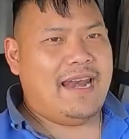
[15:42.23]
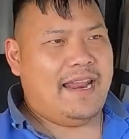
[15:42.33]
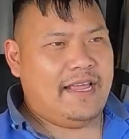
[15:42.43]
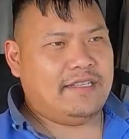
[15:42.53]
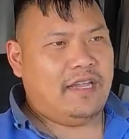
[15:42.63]

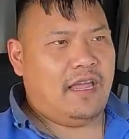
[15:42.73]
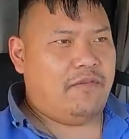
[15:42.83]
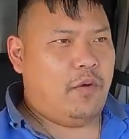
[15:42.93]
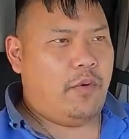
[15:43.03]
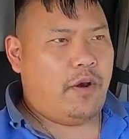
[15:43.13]
lazy
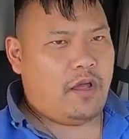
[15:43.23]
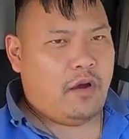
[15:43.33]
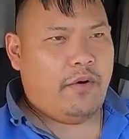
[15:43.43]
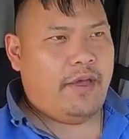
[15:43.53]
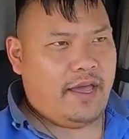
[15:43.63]
and you want to
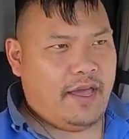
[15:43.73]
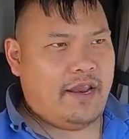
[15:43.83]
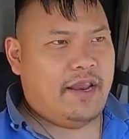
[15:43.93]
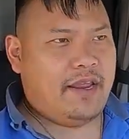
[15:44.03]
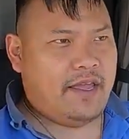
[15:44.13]
go
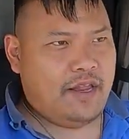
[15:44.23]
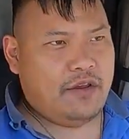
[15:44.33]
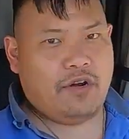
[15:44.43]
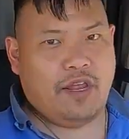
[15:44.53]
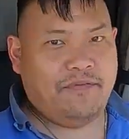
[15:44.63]
ahead and get
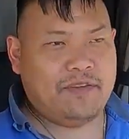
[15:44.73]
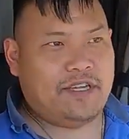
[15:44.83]
your IFTA